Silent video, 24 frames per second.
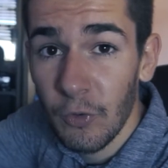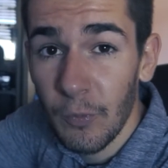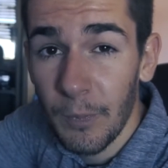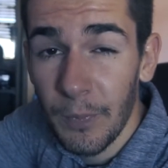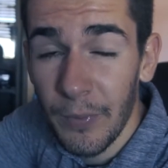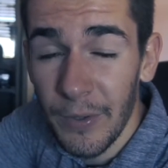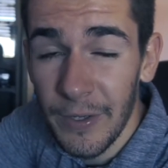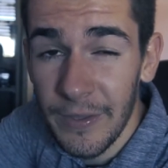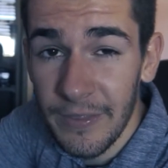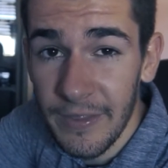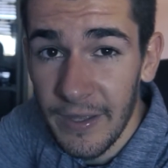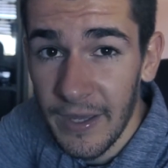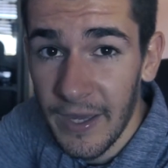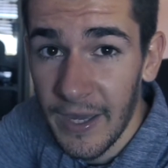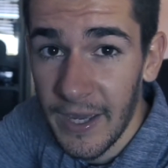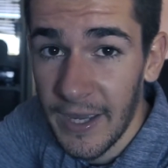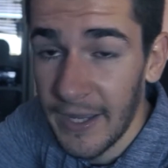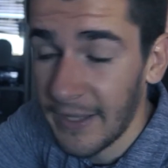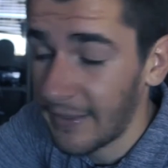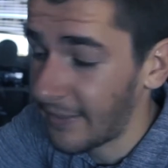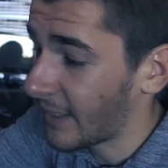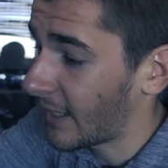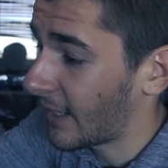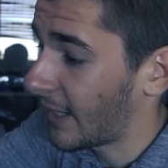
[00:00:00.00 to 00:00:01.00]

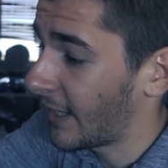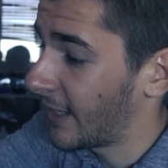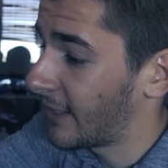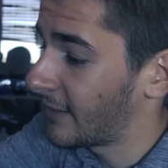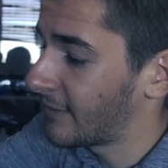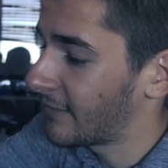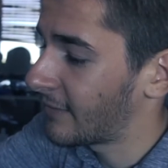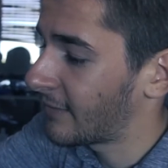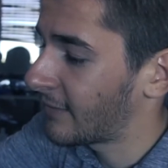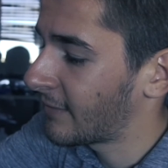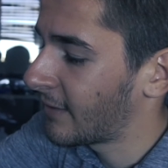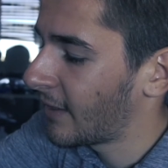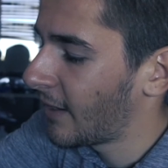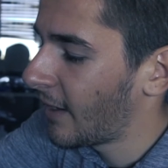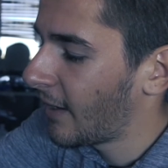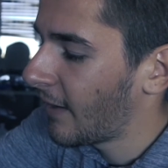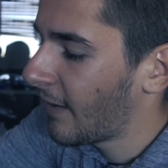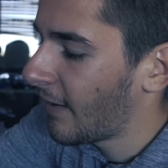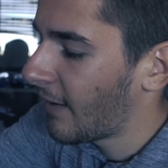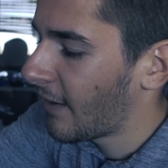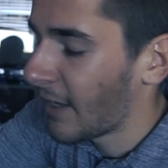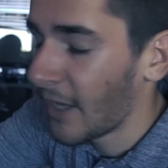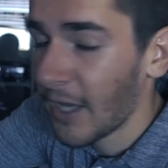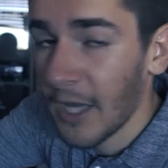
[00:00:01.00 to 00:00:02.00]
2.8 lens
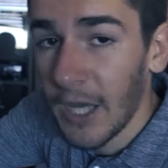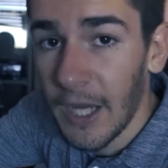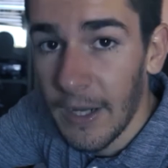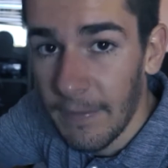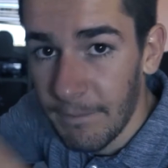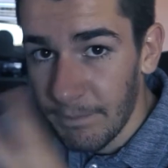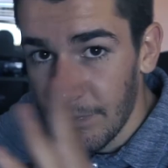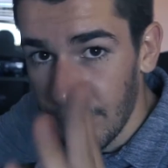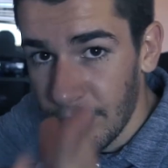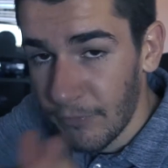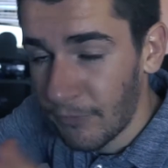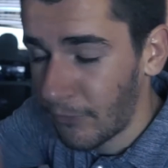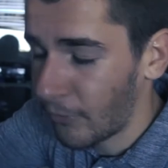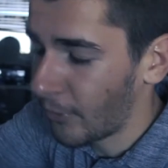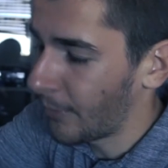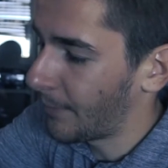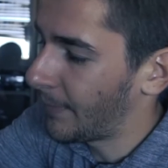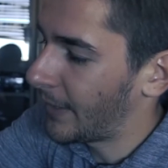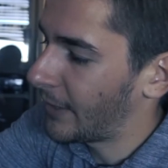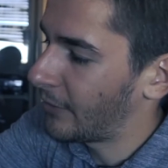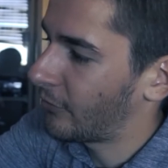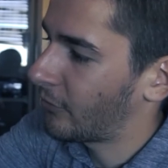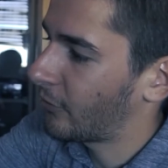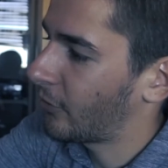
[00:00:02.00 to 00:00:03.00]
for
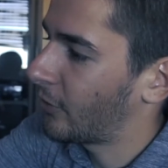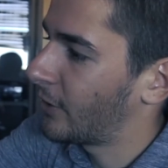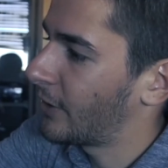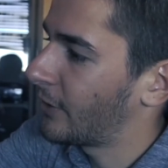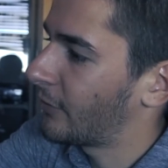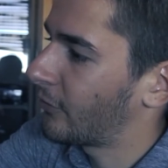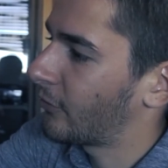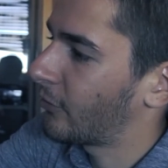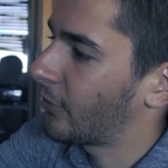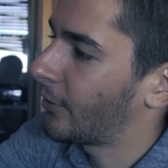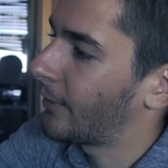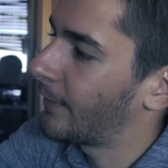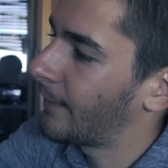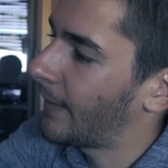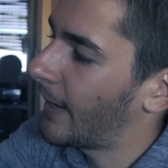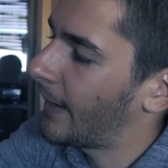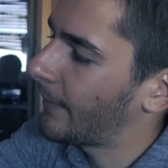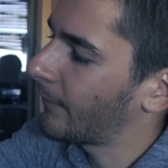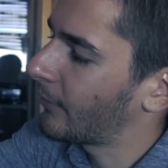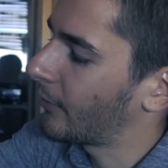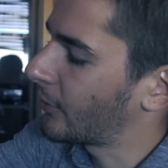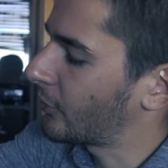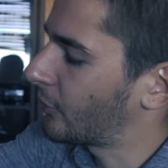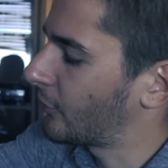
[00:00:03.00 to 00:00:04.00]
my Sony, so
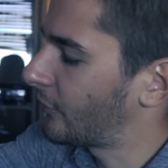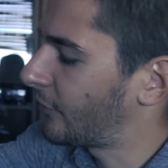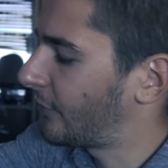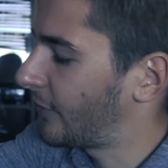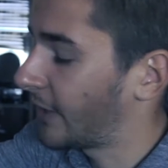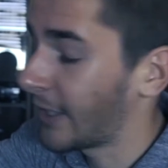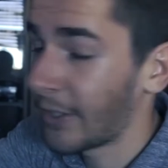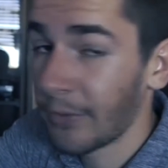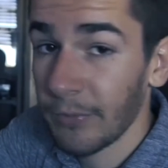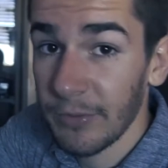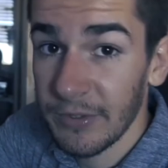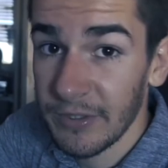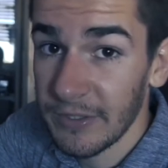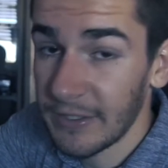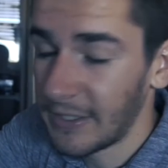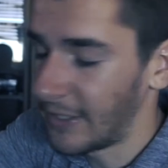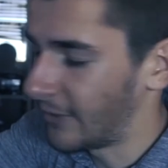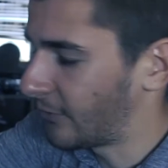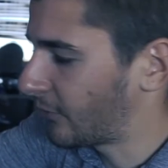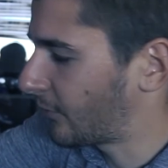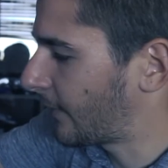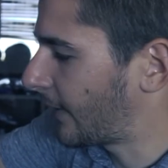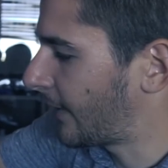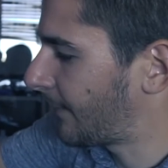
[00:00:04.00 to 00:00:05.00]
I'm going to stick with
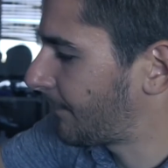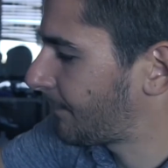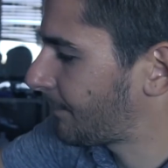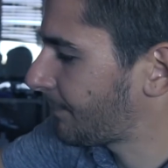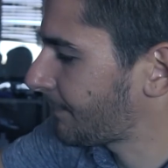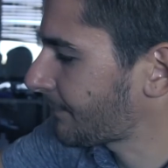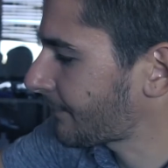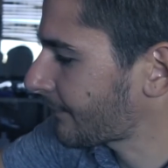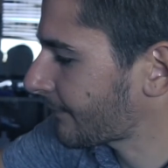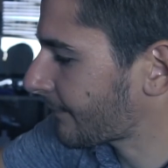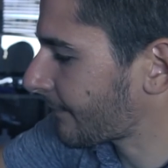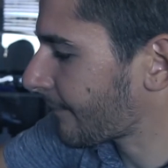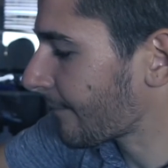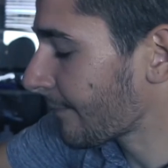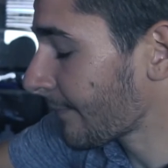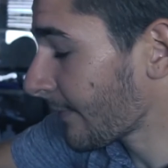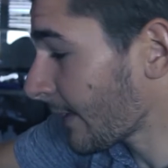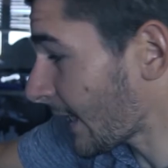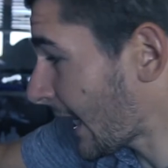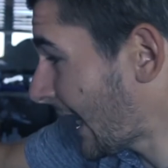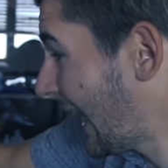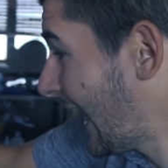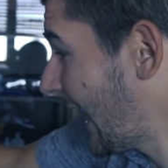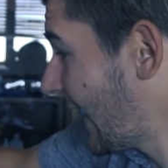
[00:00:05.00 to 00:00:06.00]
this one.
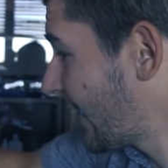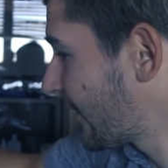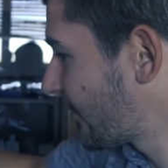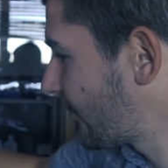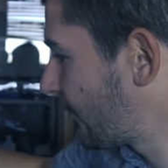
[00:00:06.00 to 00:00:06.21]
And